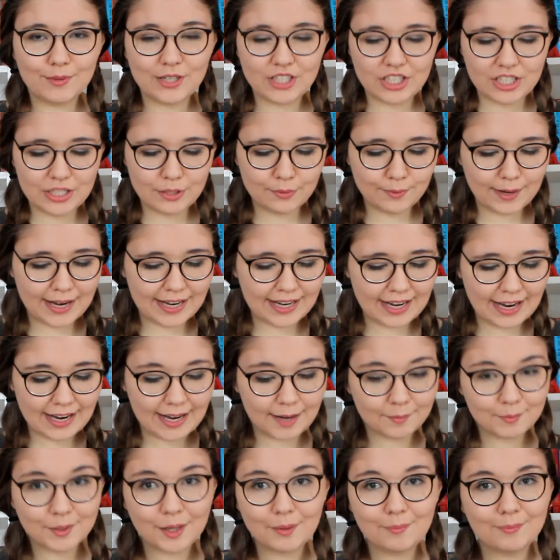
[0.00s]
which is why
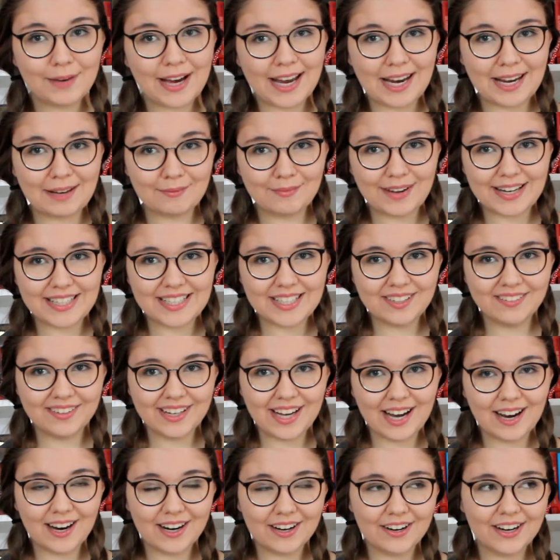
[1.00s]
I'm combining my
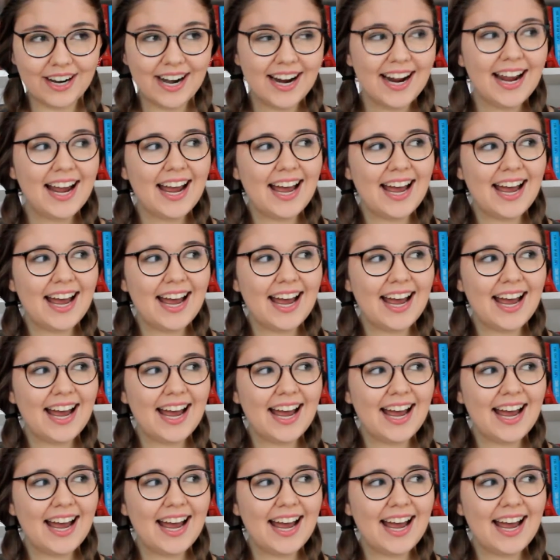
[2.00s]
TBR.